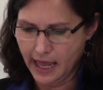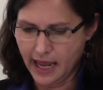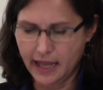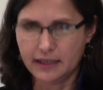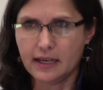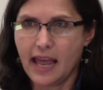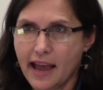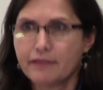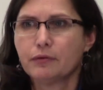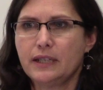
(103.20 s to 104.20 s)
and
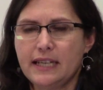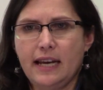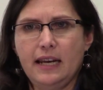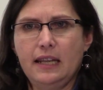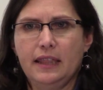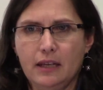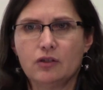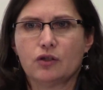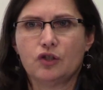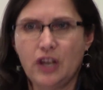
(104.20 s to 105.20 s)
every day
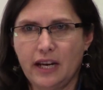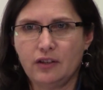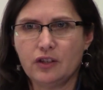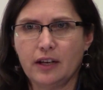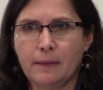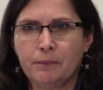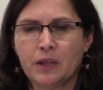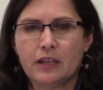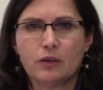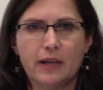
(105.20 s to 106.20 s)
things are changing.
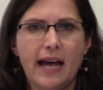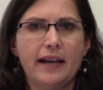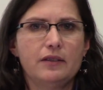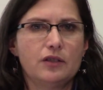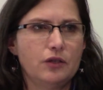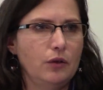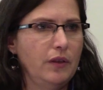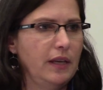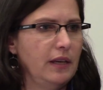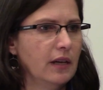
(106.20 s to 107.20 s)
So it adds to
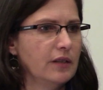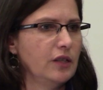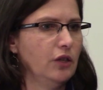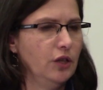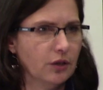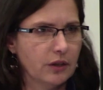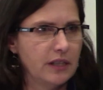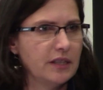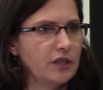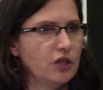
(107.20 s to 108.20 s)
the
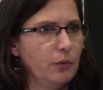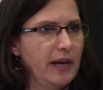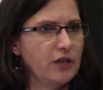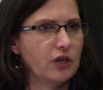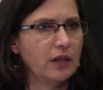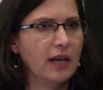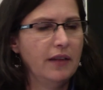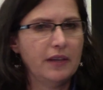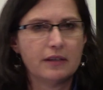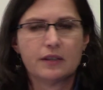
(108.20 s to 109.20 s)
security situation.
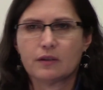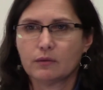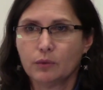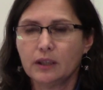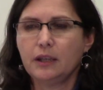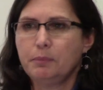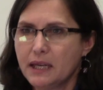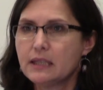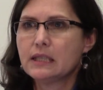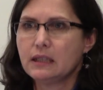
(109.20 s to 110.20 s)
This really
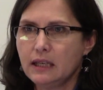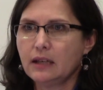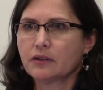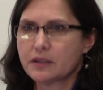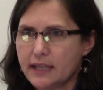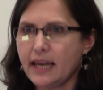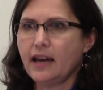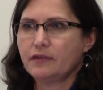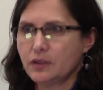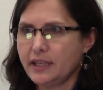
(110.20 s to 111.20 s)
pins and needles day
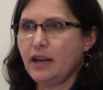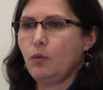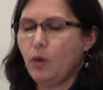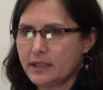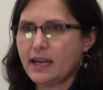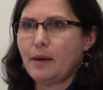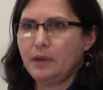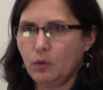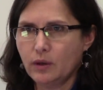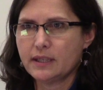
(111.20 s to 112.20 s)
after day, what's
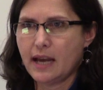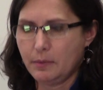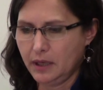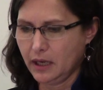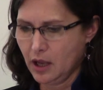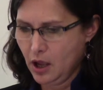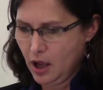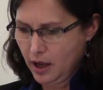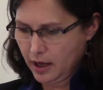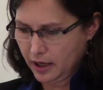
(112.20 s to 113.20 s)
happening
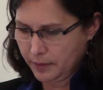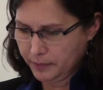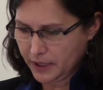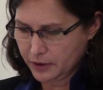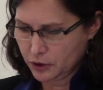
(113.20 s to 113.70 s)
in